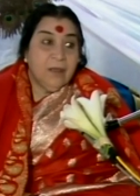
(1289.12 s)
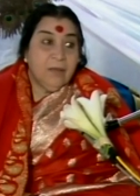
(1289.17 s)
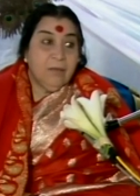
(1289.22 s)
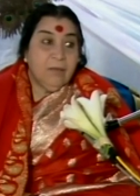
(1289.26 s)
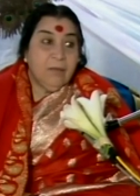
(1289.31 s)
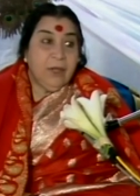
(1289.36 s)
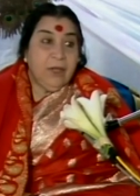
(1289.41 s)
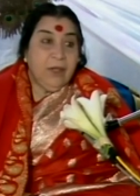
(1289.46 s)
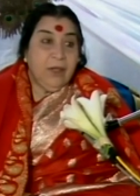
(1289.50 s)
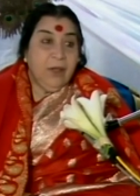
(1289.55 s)

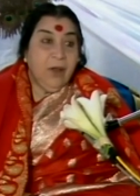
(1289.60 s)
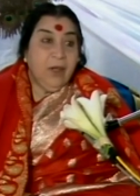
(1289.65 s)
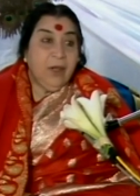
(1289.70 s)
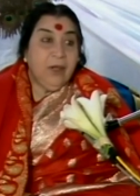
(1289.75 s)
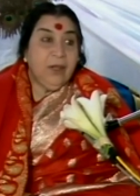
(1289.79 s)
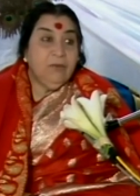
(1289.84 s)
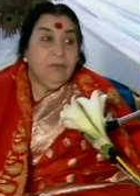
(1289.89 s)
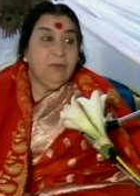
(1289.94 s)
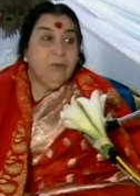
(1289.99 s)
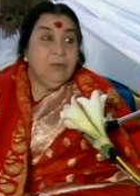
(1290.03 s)
But
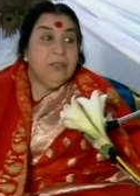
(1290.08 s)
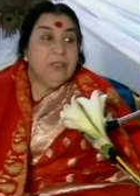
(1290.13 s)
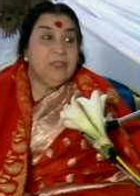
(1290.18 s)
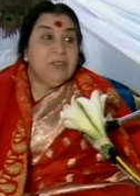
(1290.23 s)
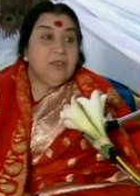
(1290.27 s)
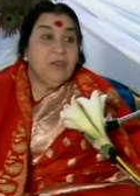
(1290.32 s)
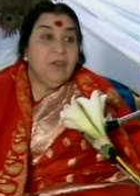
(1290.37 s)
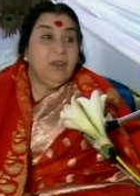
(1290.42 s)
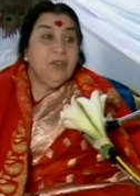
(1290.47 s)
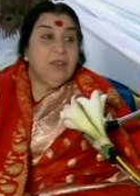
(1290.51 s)
not the
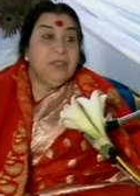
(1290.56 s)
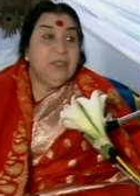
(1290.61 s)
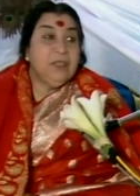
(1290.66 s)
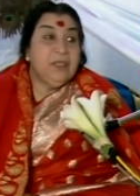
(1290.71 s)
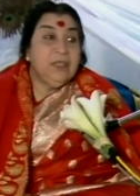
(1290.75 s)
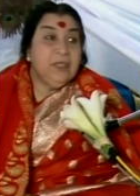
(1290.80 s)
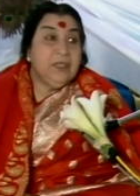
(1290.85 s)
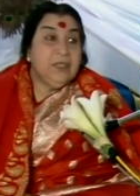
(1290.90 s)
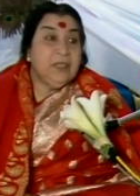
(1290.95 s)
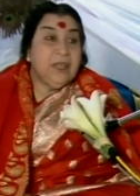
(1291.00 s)
woman's
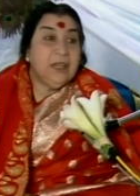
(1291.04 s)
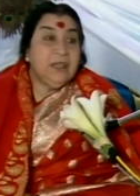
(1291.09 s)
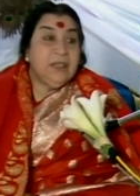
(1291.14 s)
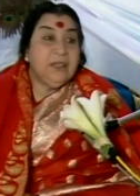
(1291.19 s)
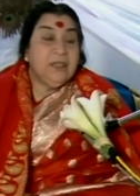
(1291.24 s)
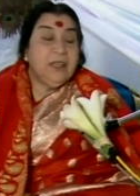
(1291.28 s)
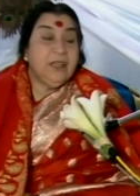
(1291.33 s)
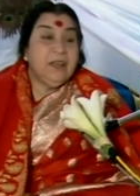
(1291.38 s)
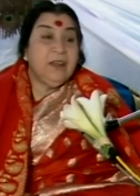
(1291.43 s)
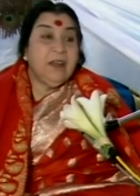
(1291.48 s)
quality
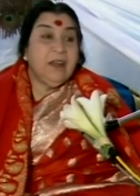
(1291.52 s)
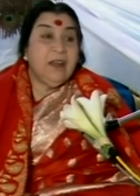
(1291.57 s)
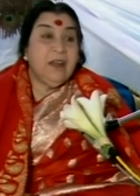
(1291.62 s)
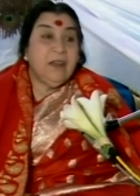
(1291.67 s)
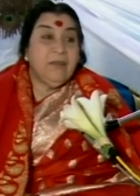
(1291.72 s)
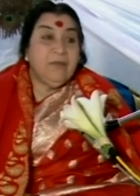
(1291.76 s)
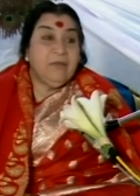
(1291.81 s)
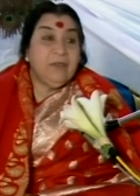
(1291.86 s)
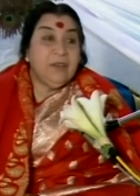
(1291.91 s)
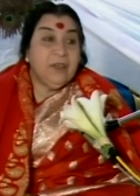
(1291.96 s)
that they run
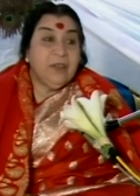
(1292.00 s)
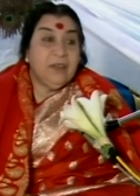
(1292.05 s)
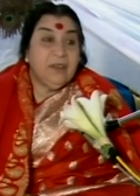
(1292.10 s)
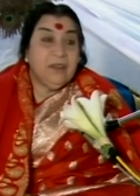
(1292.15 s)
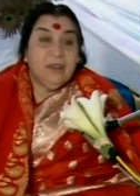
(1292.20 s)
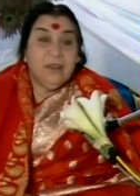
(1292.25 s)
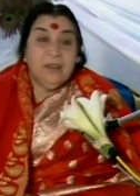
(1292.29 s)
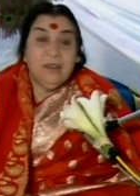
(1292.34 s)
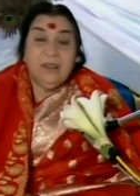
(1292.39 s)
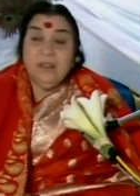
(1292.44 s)
after
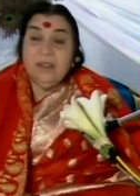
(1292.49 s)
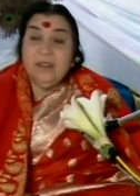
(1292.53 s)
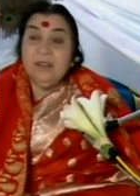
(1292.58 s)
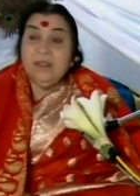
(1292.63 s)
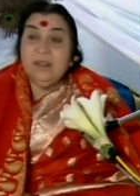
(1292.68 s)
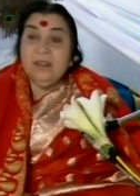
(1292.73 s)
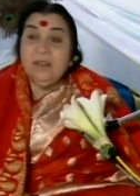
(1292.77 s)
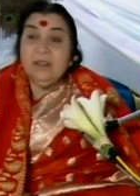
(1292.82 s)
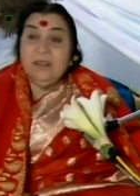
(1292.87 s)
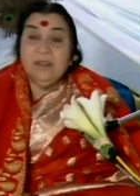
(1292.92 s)

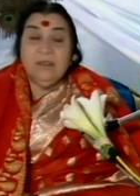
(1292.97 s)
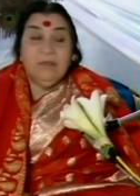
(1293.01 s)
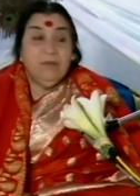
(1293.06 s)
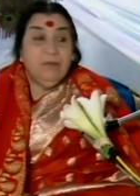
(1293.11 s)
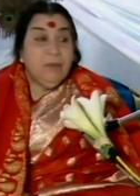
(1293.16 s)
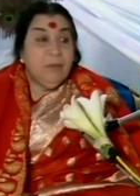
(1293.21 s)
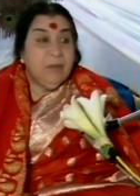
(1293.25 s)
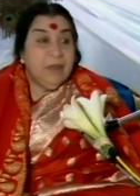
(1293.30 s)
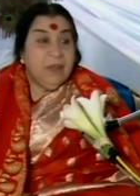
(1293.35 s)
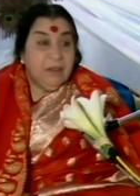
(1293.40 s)

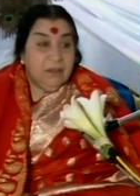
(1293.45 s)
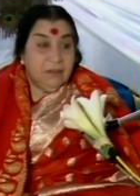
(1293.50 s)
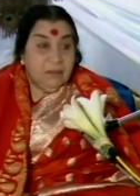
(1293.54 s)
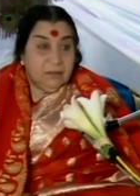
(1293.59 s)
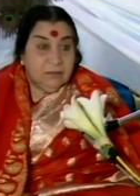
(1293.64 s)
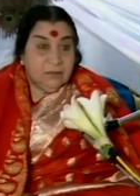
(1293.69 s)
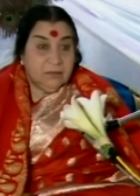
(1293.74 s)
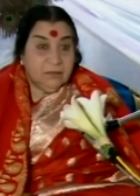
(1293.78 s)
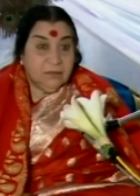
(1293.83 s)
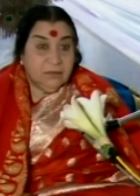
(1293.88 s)
women.
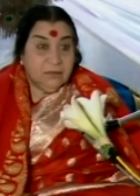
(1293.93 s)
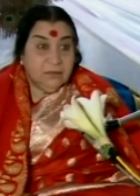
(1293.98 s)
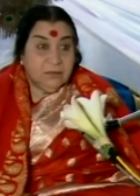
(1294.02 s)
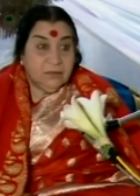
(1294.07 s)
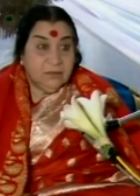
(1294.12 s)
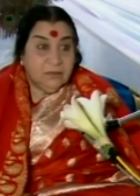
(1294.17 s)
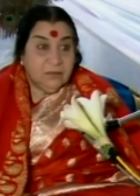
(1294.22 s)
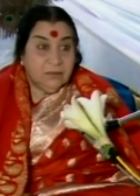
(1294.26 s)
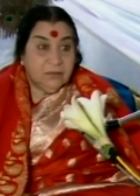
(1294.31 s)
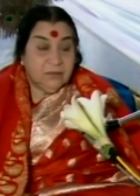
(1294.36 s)

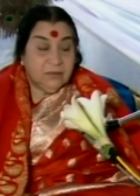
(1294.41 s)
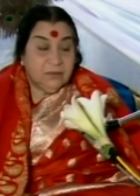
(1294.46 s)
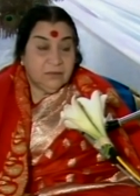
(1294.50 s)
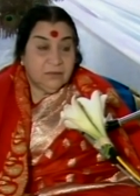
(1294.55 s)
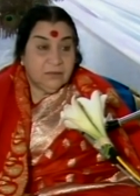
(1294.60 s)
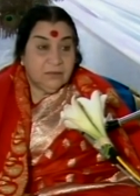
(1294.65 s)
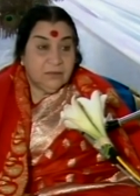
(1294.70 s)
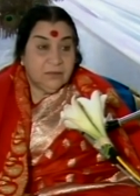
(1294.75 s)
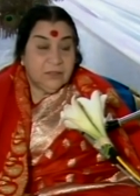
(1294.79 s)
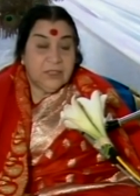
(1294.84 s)

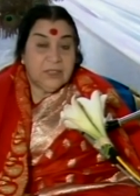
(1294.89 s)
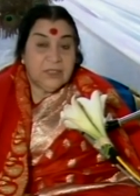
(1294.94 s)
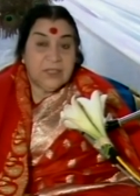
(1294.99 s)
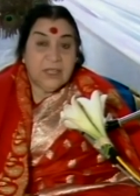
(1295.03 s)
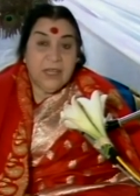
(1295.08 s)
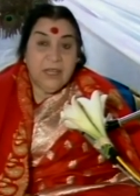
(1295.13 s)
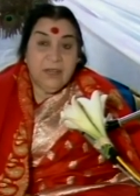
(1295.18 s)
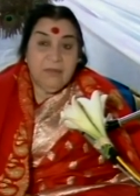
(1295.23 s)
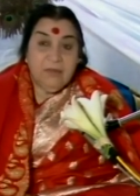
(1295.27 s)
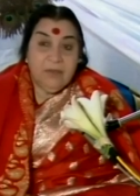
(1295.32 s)
This
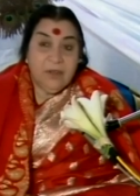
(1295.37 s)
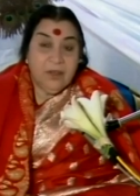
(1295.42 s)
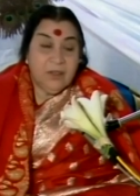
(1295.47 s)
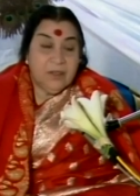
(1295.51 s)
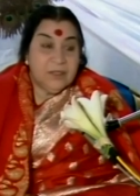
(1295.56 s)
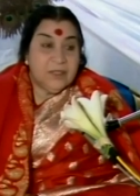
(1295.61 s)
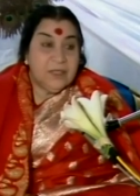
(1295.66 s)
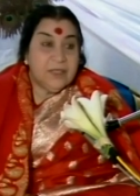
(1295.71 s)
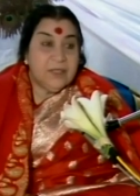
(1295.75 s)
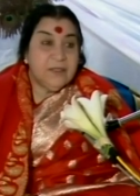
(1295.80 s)
kind of a
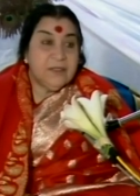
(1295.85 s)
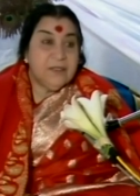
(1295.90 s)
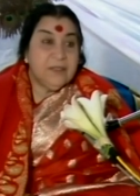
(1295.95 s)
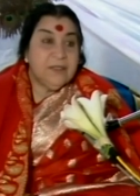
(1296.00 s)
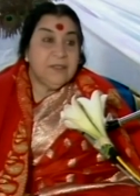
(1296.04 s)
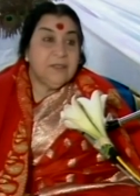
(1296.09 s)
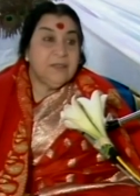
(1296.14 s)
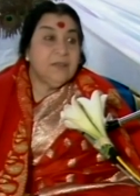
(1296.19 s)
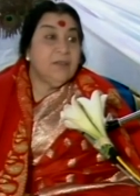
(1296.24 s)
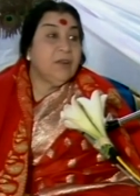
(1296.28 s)
nonsense
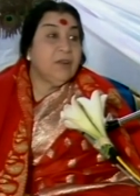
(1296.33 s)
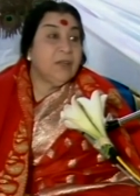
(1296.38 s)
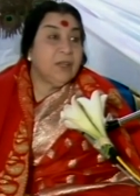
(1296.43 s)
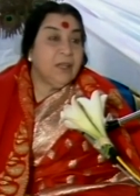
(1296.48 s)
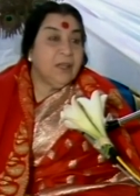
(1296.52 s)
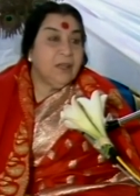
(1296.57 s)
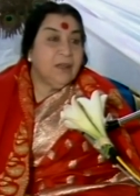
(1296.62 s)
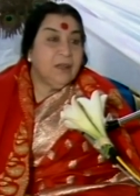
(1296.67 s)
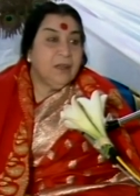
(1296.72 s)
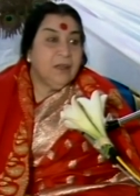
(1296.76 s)
is not
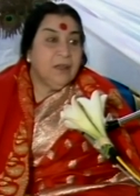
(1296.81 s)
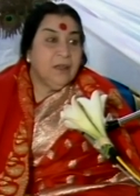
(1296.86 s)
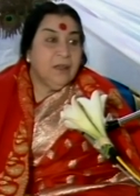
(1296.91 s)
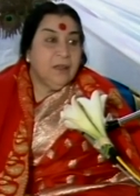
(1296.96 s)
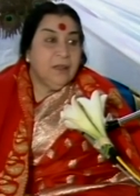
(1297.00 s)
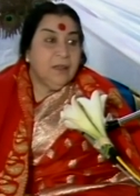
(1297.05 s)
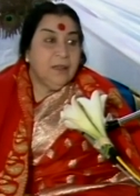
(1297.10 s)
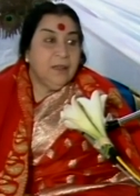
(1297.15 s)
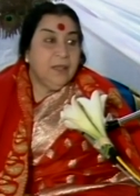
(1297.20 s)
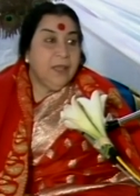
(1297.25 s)
there.
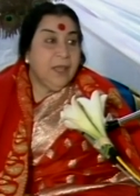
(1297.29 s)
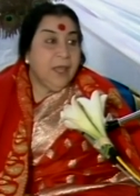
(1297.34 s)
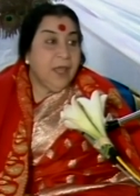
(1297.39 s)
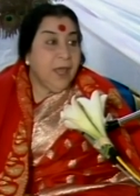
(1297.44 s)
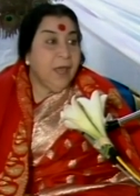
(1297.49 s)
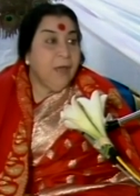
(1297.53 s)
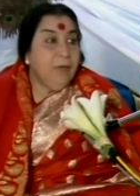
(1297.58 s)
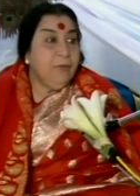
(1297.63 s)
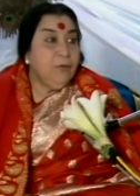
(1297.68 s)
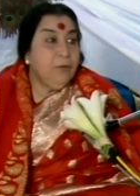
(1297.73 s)
They
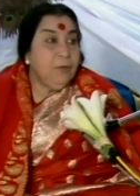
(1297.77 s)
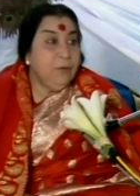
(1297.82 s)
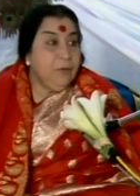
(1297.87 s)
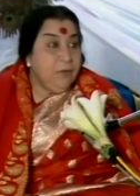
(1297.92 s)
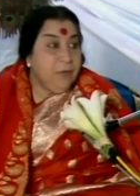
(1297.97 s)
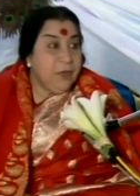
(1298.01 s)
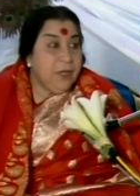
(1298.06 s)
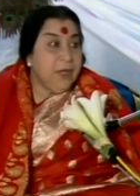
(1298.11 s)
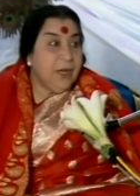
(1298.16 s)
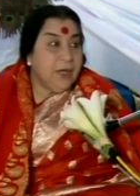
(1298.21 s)
have to be
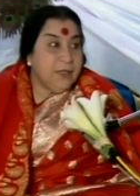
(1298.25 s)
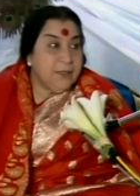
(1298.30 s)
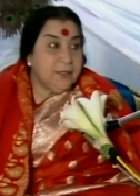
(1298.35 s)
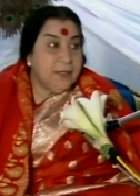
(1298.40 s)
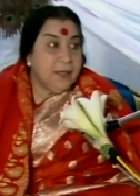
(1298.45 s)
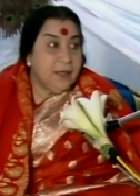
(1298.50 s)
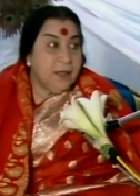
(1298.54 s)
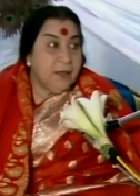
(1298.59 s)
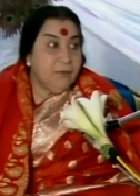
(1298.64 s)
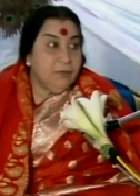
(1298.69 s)
Veeras,
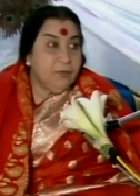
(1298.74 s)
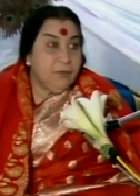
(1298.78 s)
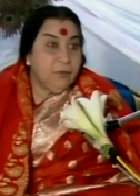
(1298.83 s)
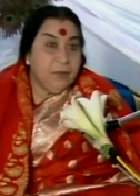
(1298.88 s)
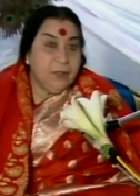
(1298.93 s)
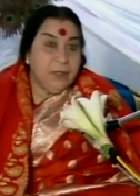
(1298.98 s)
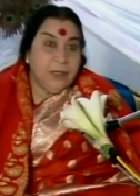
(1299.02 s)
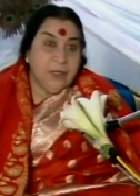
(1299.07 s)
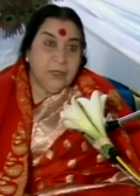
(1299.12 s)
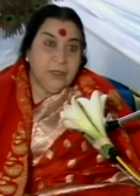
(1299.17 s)
they have to
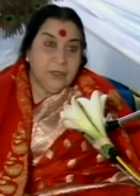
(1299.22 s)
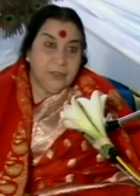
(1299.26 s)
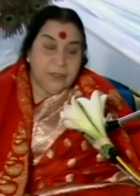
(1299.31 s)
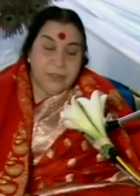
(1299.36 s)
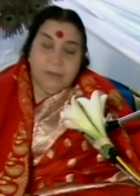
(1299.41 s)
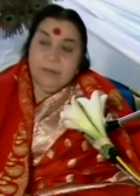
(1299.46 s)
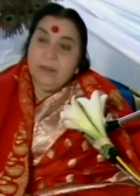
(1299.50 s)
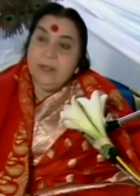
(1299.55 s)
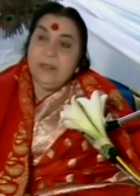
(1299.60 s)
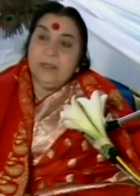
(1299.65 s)
be
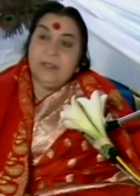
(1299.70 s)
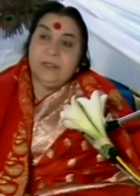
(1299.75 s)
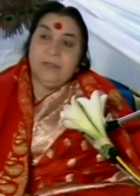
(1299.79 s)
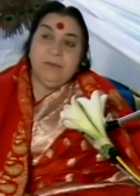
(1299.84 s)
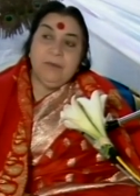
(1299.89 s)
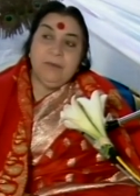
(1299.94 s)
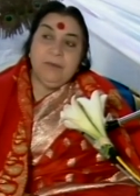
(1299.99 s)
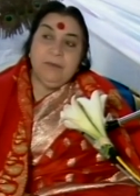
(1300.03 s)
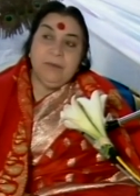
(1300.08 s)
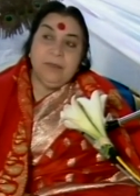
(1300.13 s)
chivalrous
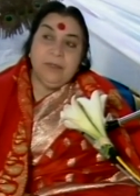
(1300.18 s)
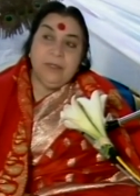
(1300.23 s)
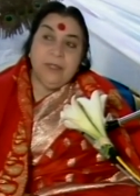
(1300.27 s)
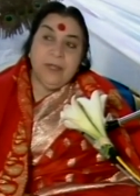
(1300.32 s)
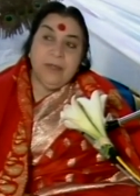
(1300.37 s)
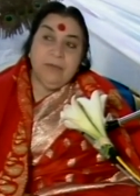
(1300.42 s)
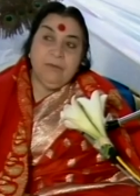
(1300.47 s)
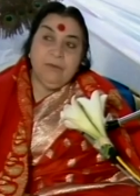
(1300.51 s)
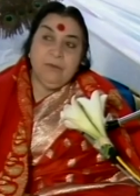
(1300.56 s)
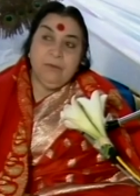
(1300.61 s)
people, they
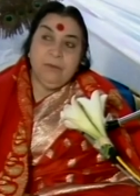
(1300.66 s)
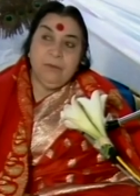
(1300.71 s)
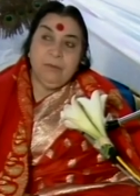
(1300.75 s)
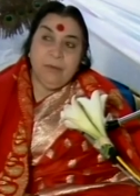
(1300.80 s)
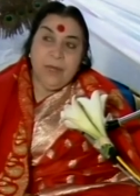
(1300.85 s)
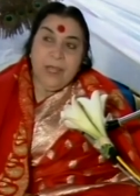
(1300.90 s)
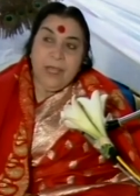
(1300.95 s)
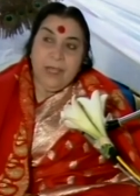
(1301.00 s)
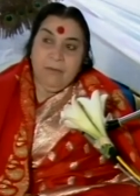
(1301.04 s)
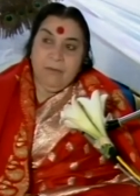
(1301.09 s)
have to be
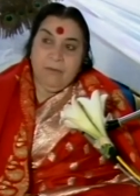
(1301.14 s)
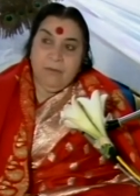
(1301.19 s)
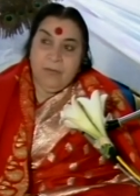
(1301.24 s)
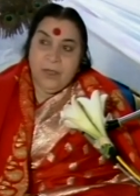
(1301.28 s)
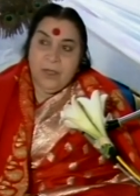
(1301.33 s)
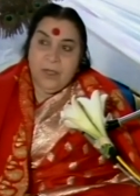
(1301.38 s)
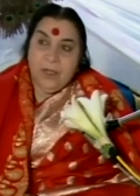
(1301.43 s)
brave.